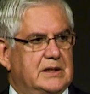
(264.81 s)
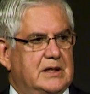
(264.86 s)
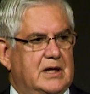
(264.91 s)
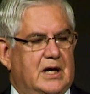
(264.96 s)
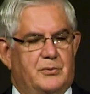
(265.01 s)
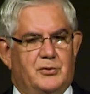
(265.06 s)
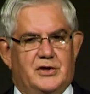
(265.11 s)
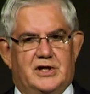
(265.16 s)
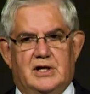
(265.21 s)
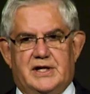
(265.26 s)
I
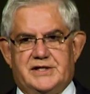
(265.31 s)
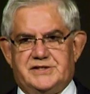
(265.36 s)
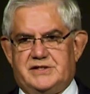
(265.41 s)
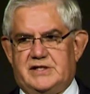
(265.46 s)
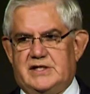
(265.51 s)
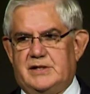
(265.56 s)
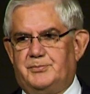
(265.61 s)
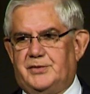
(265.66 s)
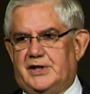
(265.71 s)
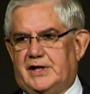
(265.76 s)
realised
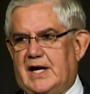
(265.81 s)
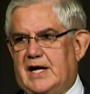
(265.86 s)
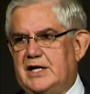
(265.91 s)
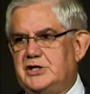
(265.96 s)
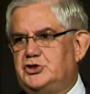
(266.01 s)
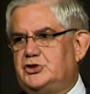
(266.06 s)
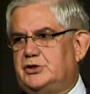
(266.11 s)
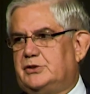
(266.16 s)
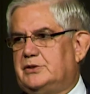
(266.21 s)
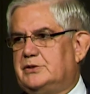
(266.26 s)
the
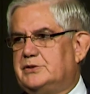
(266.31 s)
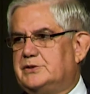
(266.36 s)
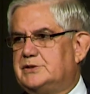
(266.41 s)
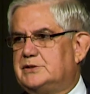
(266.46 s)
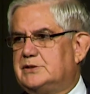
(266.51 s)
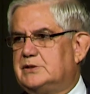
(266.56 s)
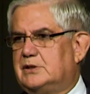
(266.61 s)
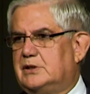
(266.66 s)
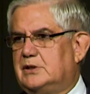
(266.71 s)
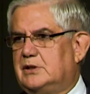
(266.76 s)

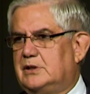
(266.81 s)
implications